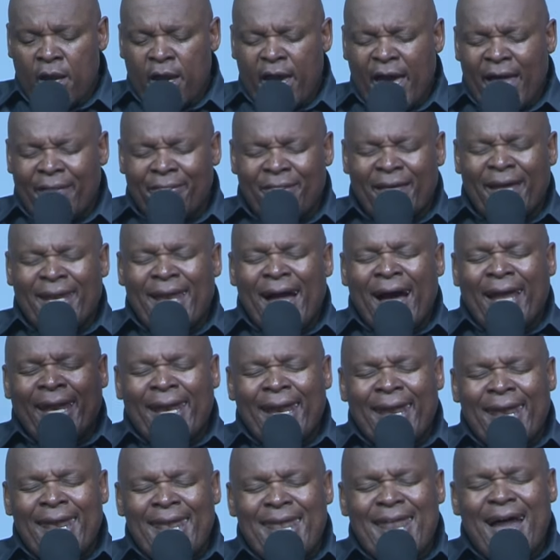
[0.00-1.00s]
And then
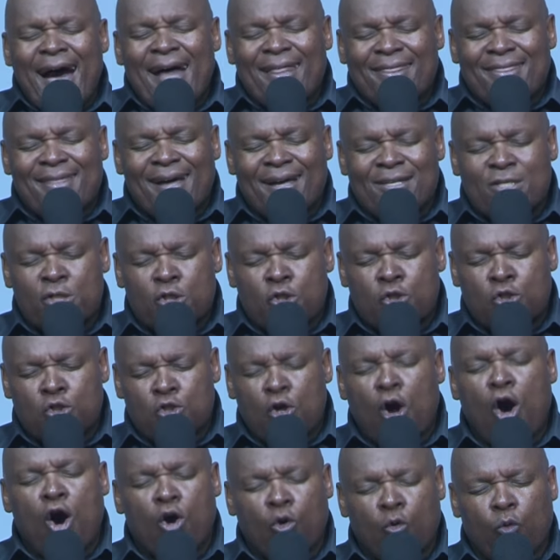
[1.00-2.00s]
another
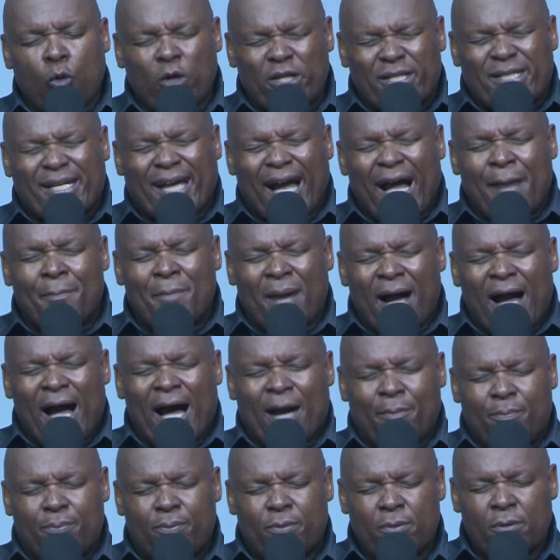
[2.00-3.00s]
song would come
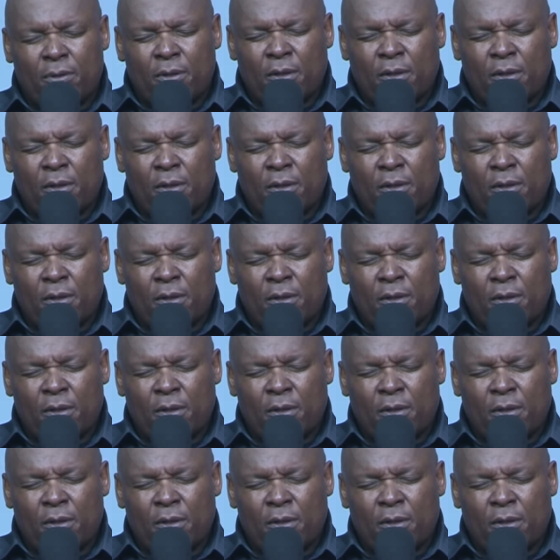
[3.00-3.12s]
up,